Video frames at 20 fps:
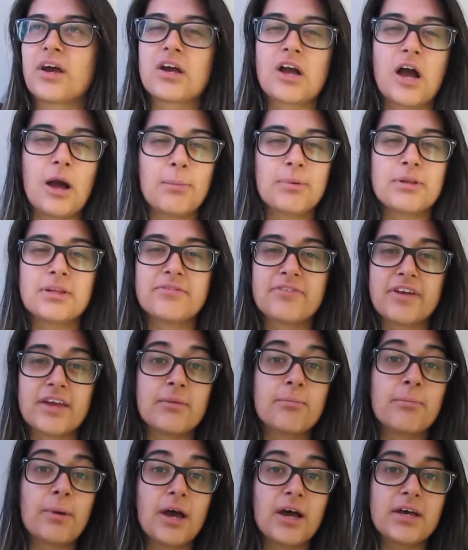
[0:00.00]
a couple of
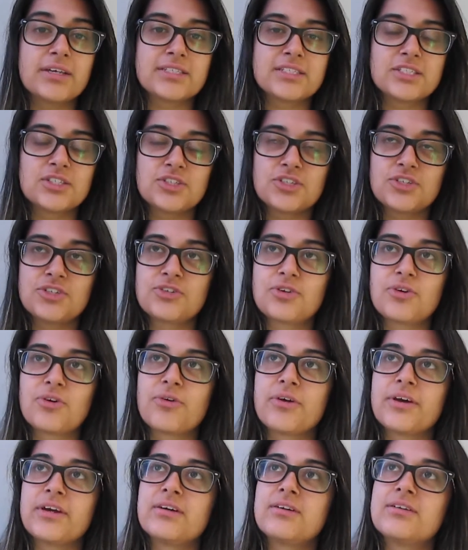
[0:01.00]
in-person
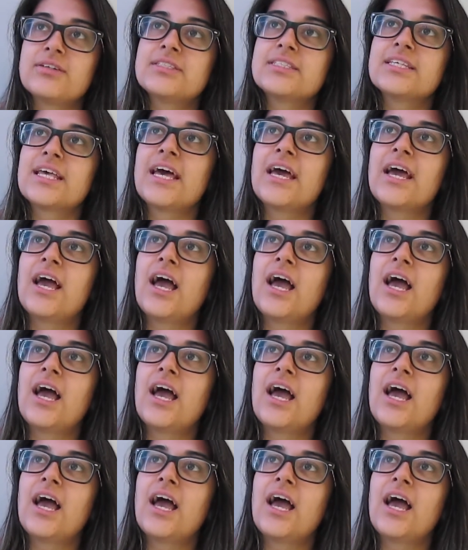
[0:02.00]
tutorials,